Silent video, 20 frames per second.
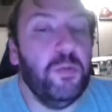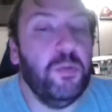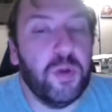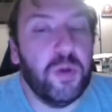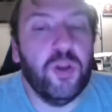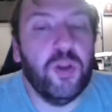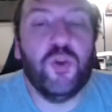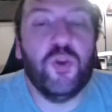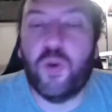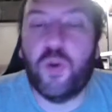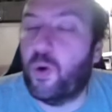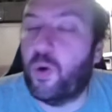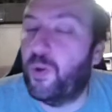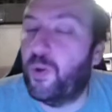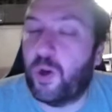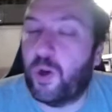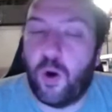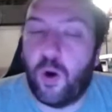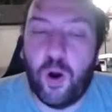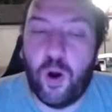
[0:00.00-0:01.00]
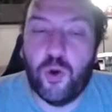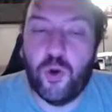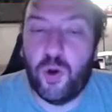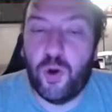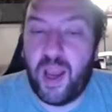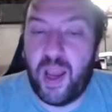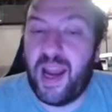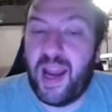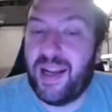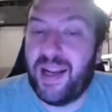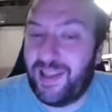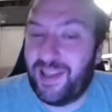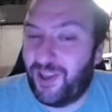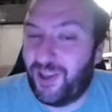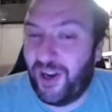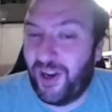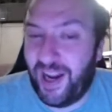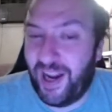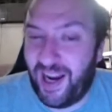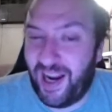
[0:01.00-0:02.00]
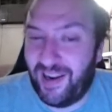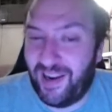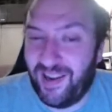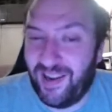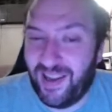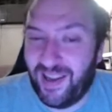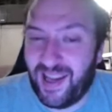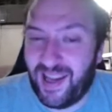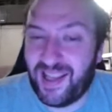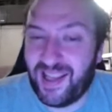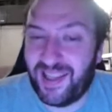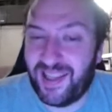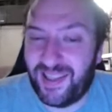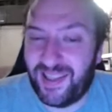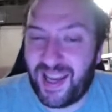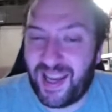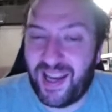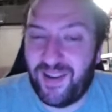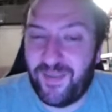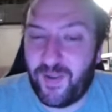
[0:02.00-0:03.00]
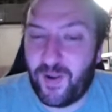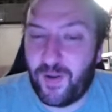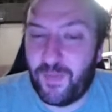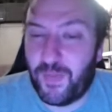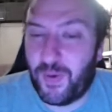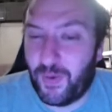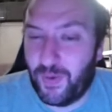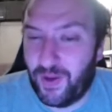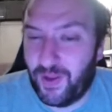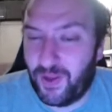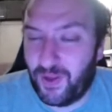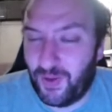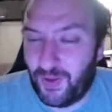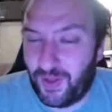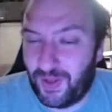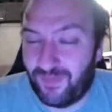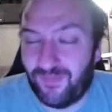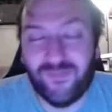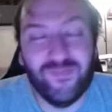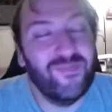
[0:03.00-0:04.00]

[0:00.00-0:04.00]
control the card you're adding to your hand instead of your opponent choosing.